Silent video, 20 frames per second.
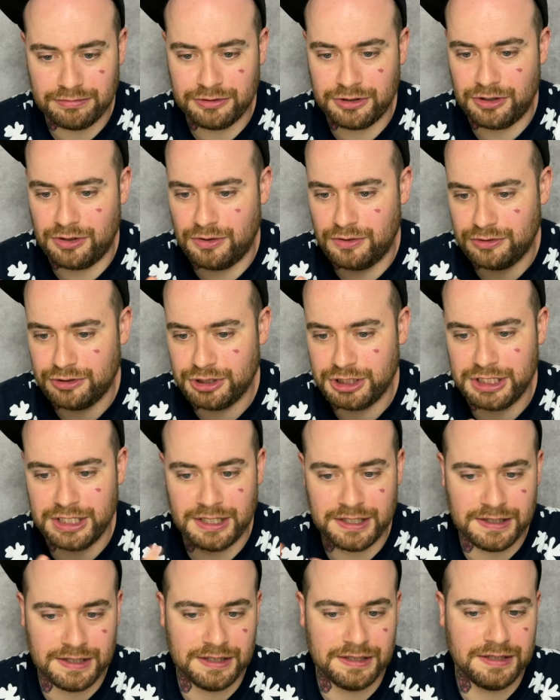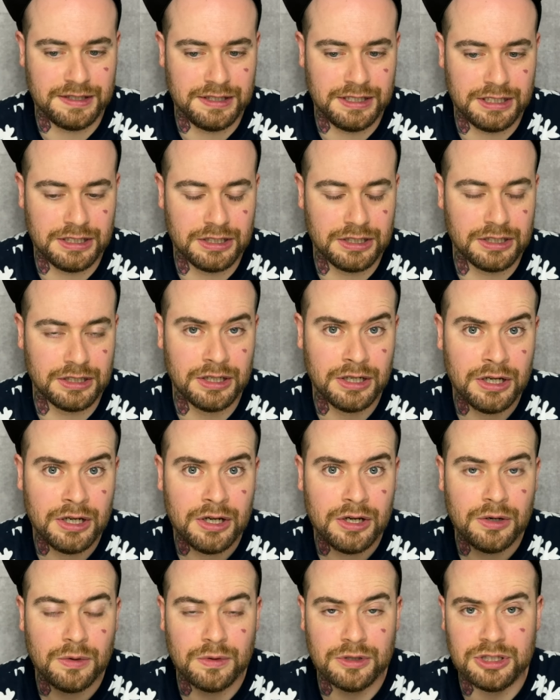So she does this here
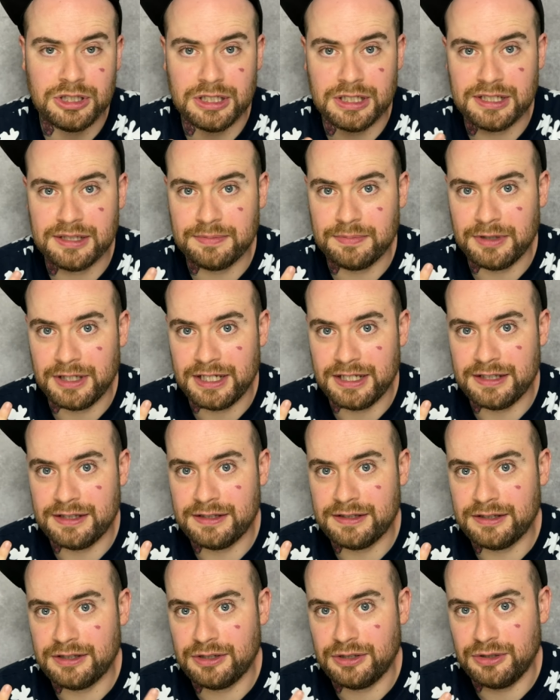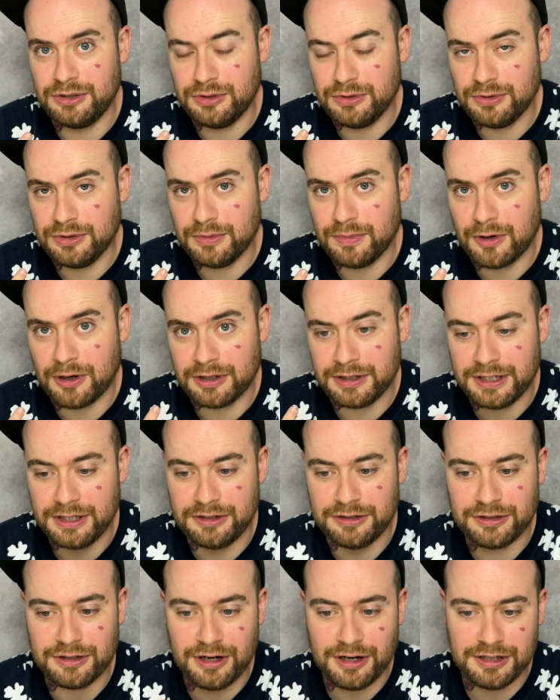when she explains to the
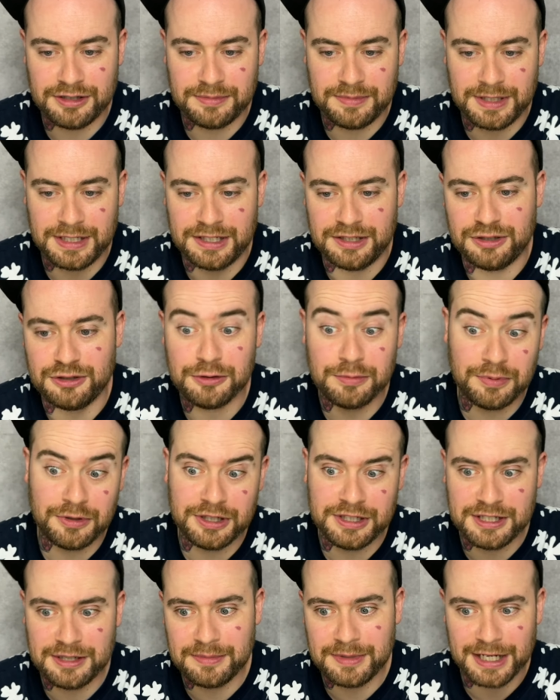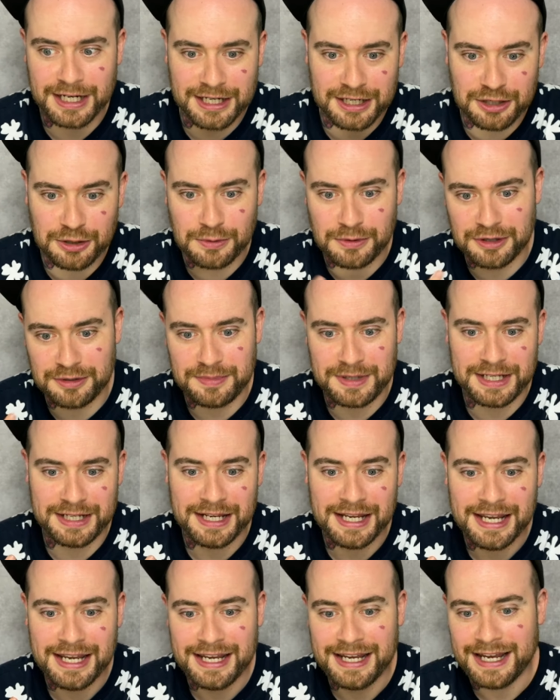bartender her husband is super intimidating. You don't want to be
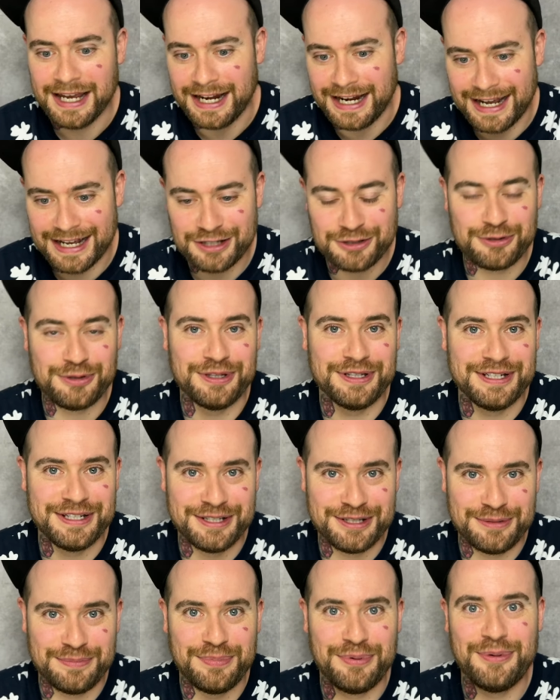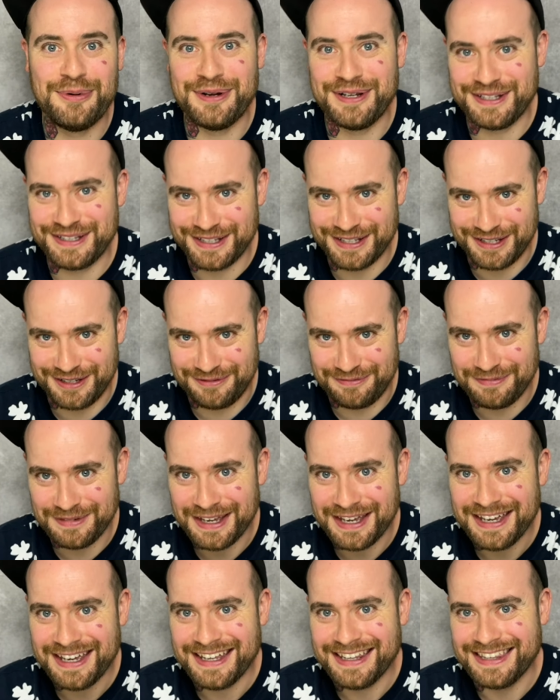an asshole that disappoints him.
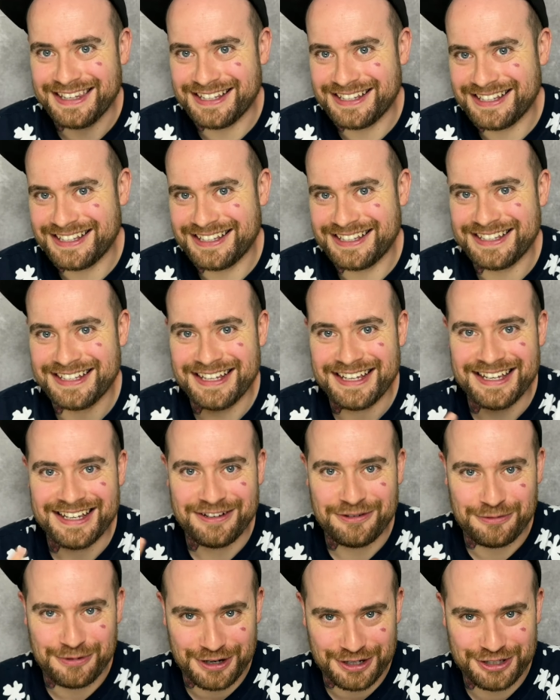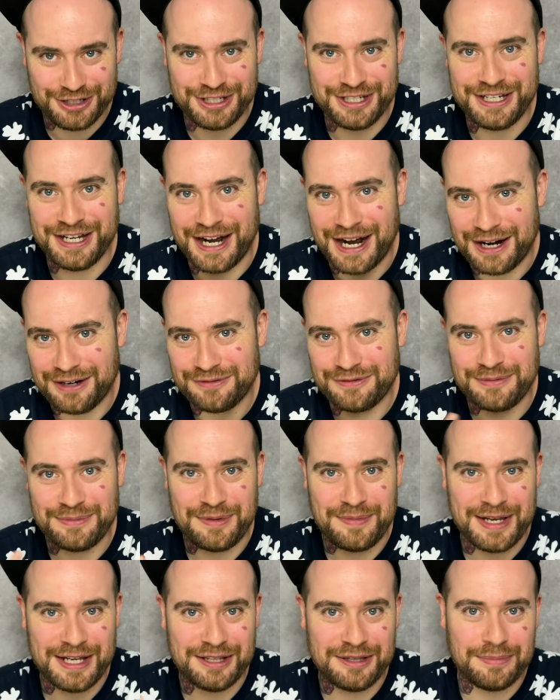This is what she got from
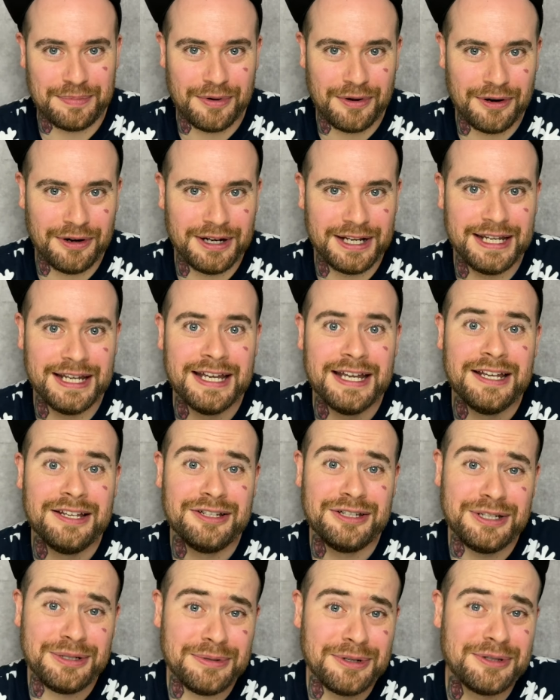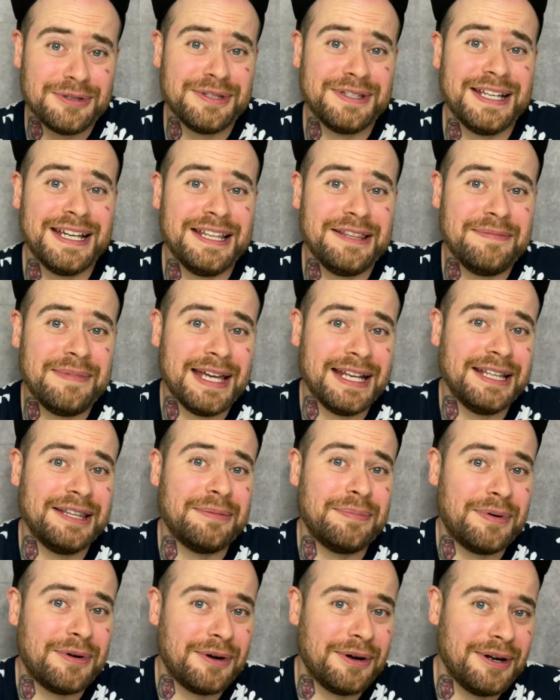the man at the party. She would also say to the man at the
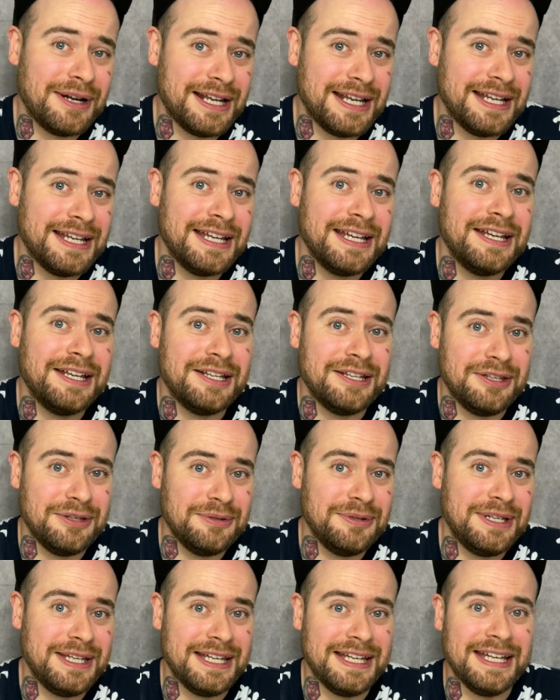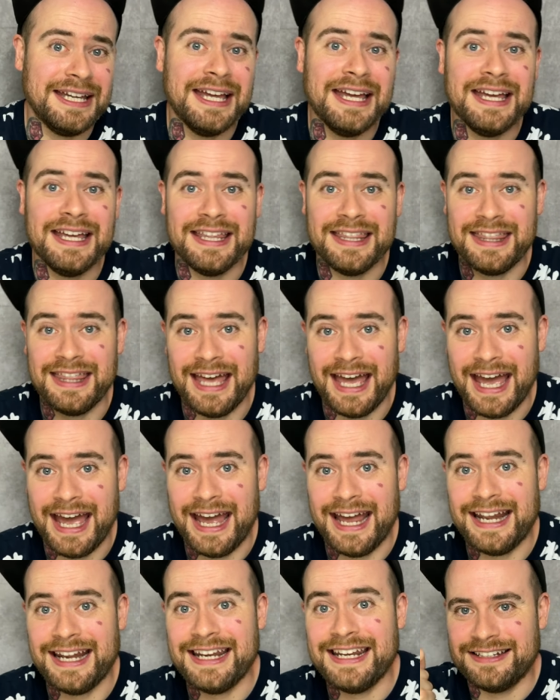party, Yuki,
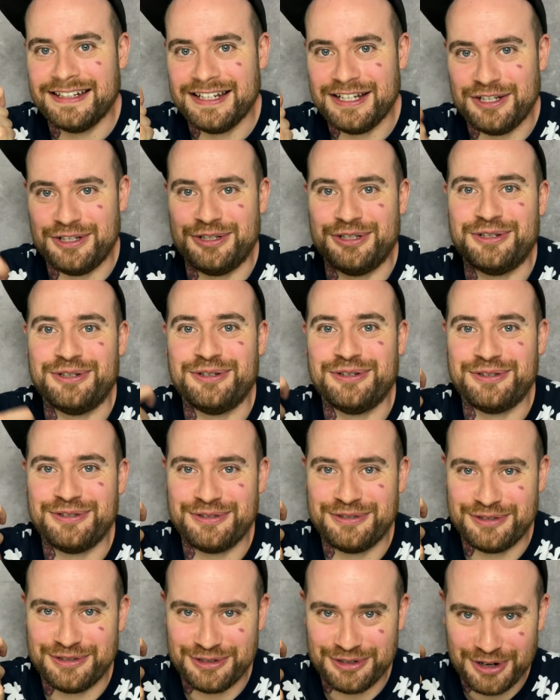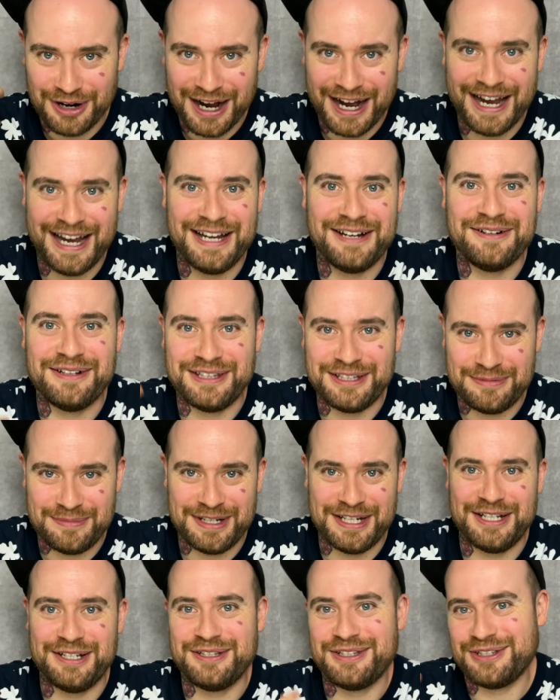that he should cry. It
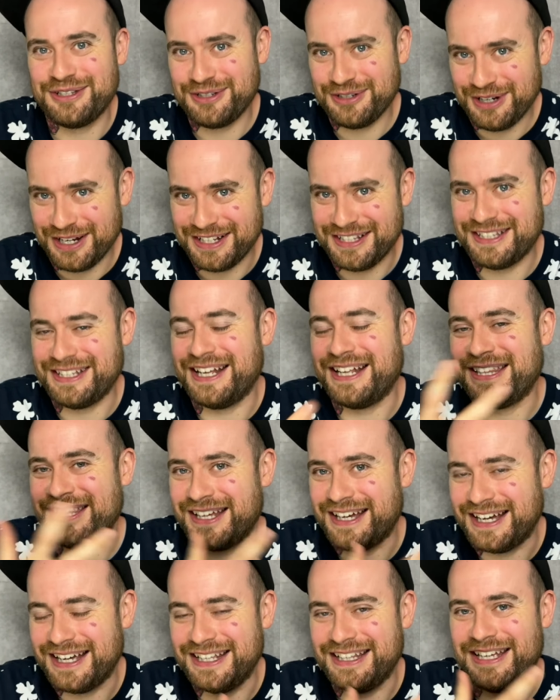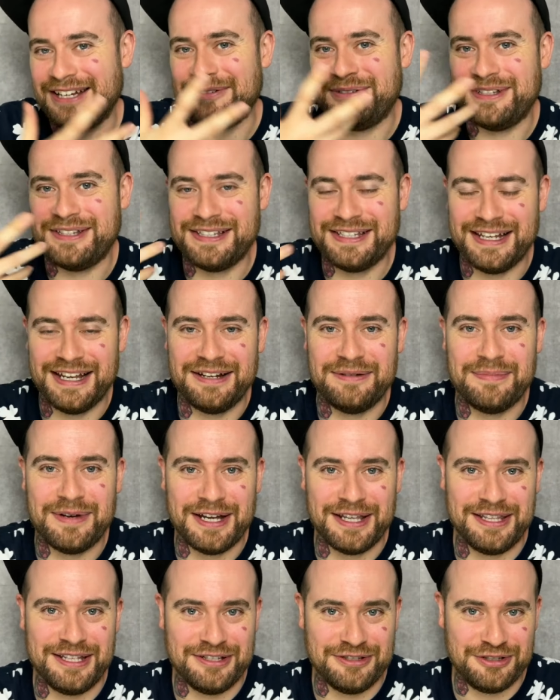eliminates stress, that line that was said
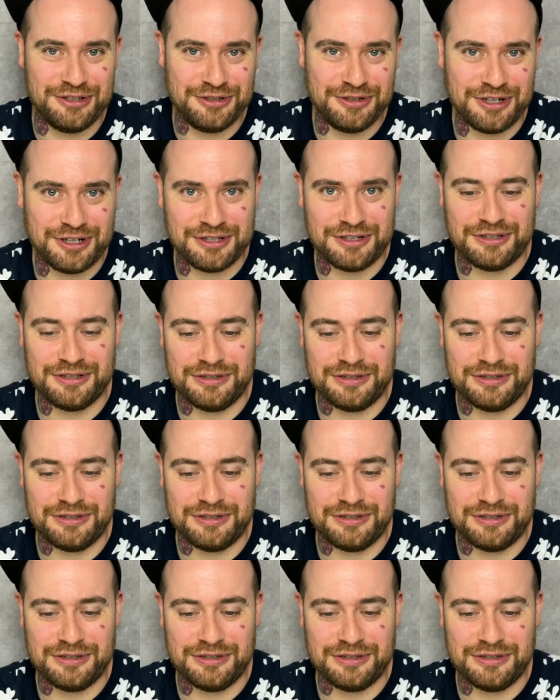by the instructor.